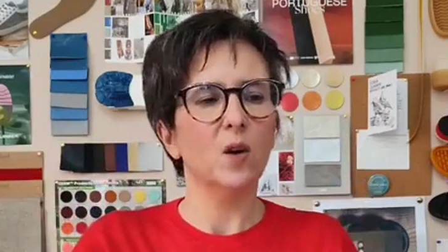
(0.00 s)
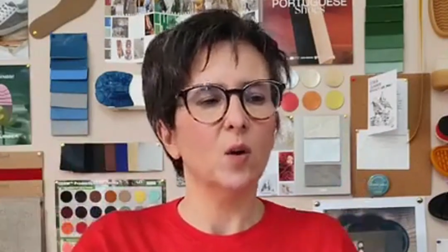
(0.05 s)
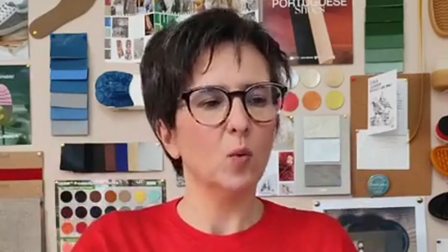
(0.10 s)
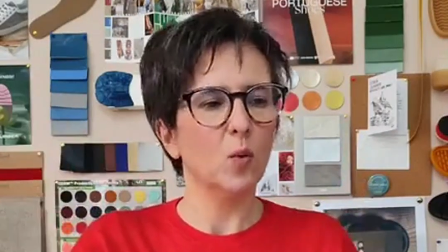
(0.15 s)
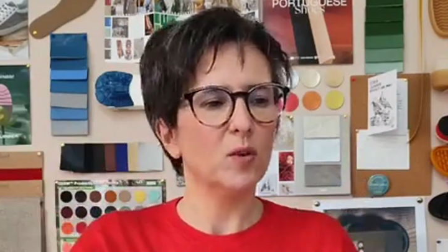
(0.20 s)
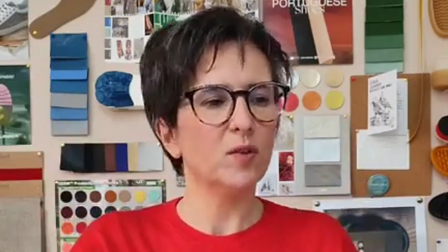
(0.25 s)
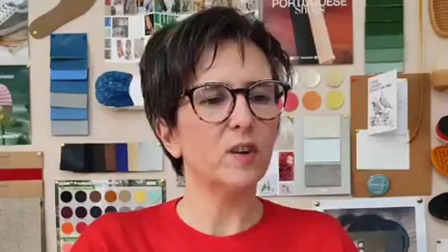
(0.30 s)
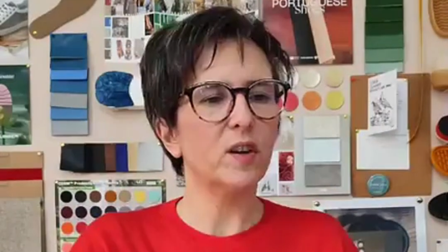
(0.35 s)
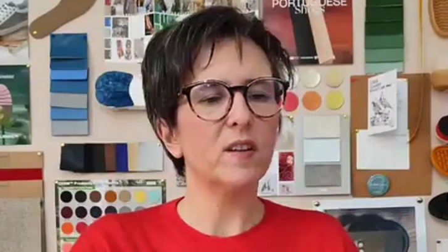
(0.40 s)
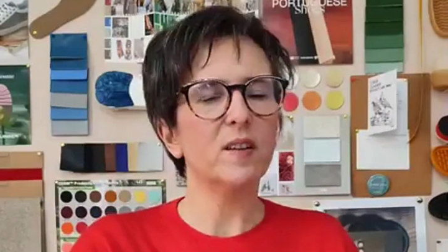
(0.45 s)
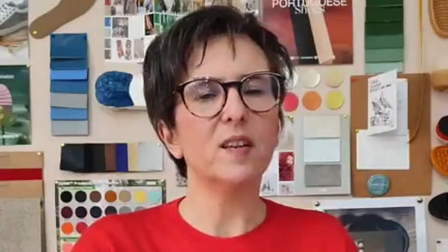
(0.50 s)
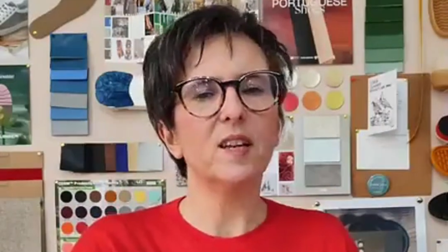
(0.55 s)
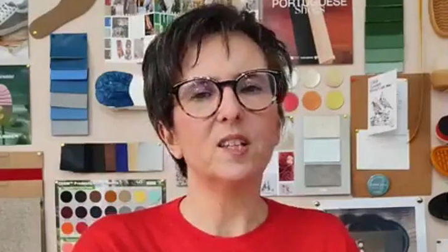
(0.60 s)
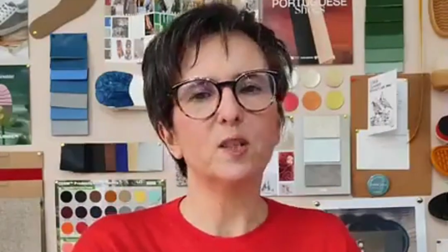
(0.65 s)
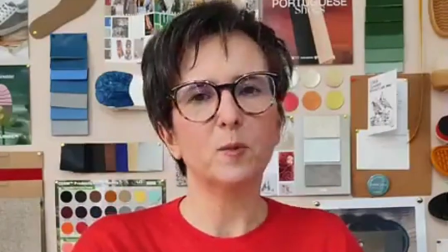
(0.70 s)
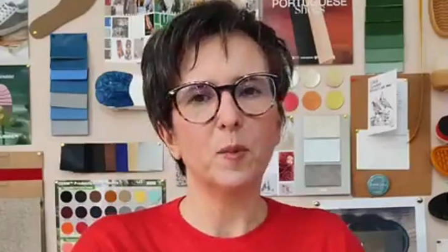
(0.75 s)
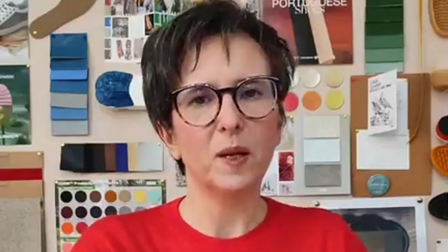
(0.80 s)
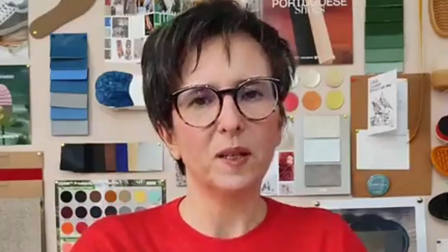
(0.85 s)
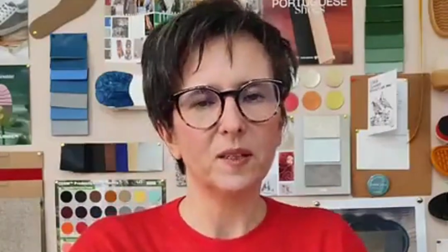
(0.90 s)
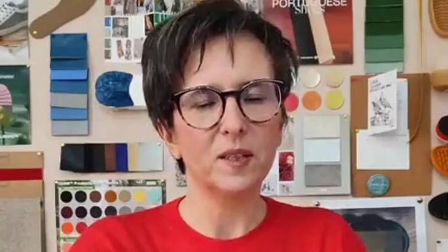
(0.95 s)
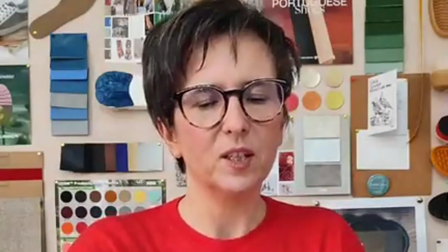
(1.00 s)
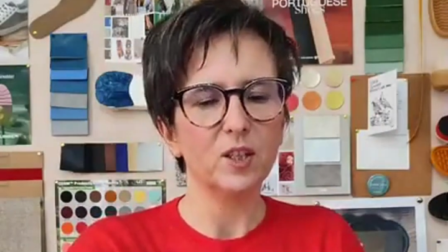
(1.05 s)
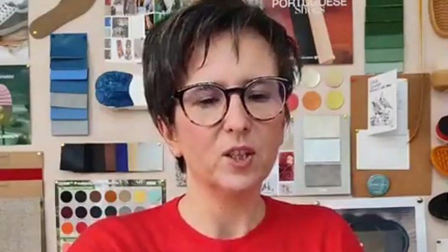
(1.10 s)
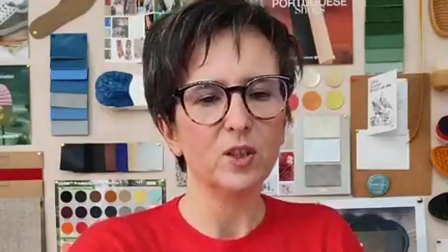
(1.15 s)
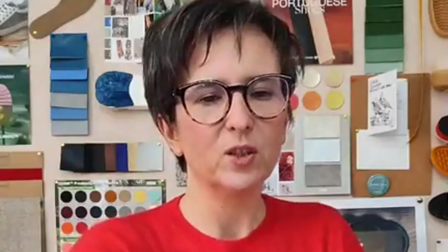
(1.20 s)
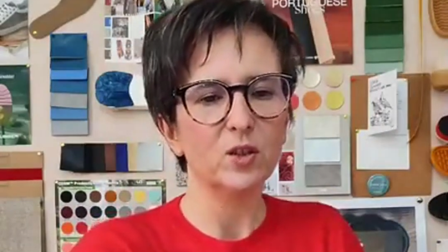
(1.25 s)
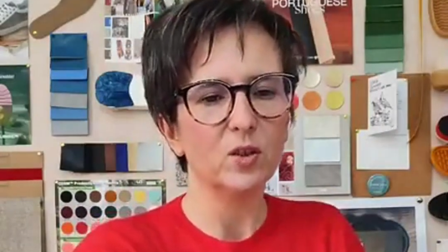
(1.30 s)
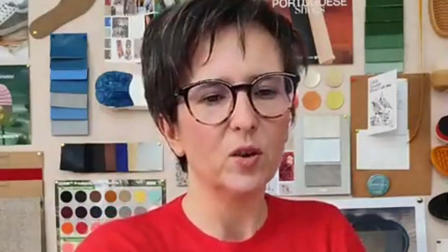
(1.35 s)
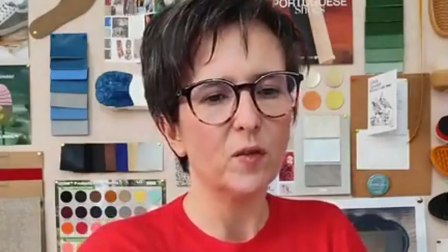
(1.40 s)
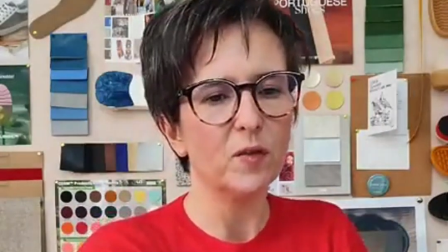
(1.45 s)
what are the
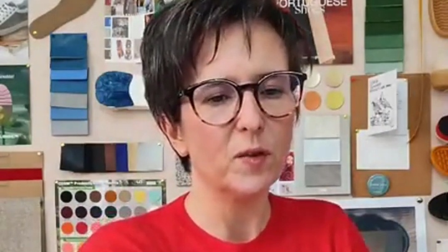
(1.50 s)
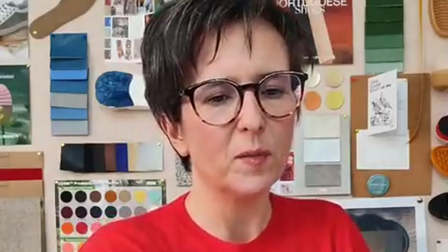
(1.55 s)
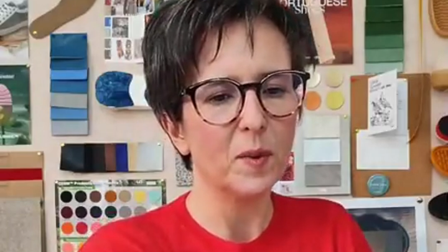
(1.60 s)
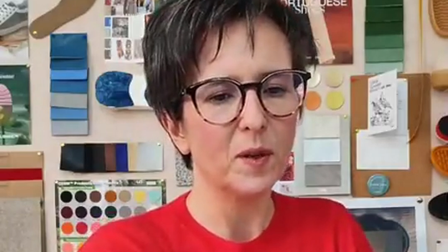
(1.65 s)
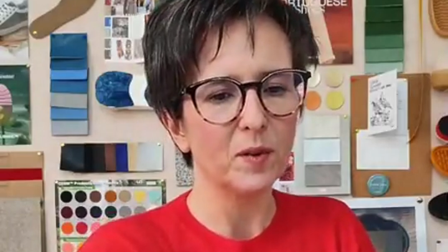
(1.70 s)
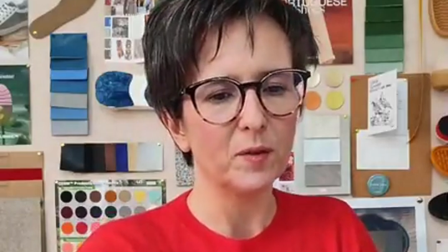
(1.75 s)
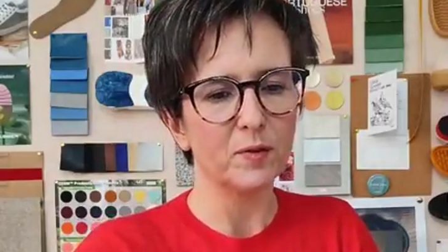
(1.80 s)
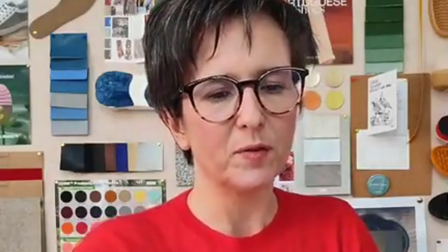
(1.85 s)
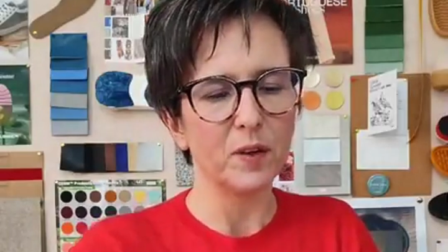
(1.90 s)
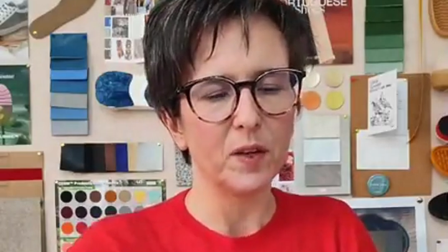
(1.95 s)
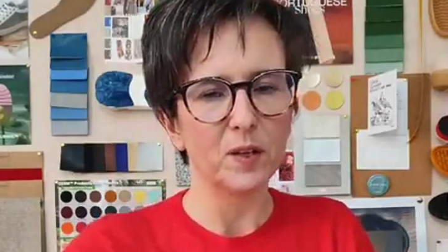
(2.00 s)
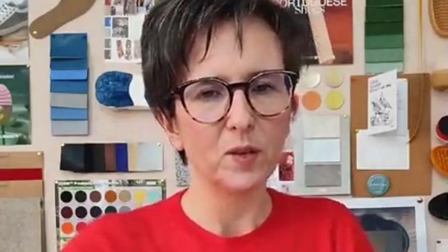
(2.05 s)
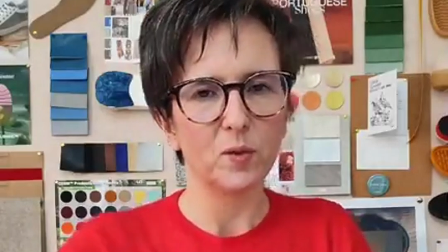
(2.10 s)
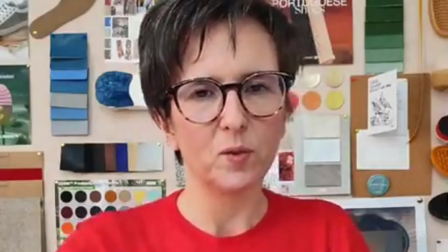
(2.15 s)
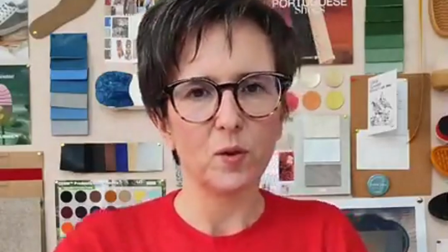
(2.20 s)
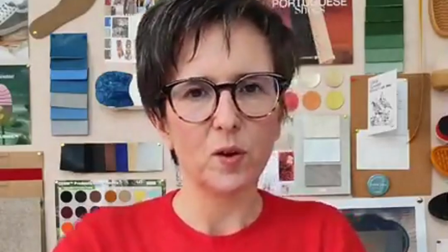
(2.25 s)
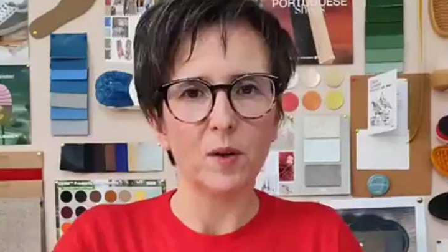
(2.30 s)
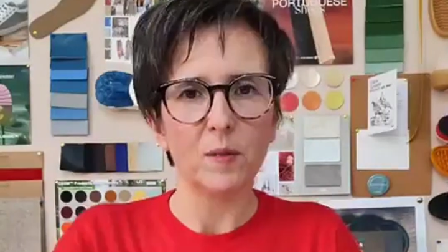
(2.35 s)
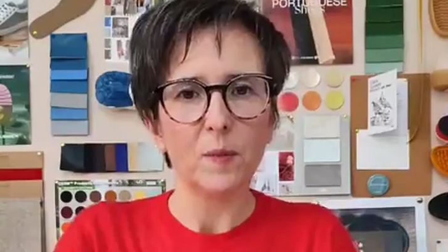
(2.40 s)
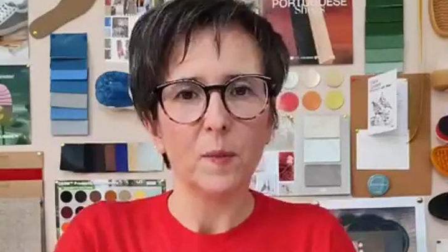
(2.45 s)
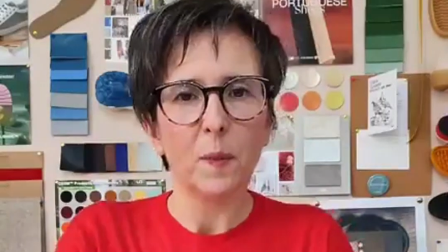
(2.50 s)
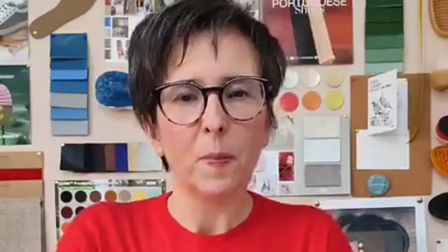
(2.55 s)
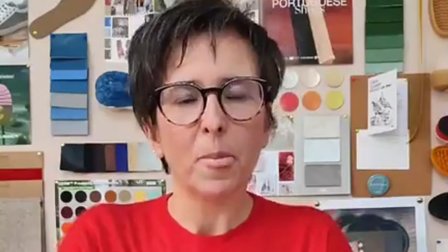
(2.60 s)
expectations of the manufacturer.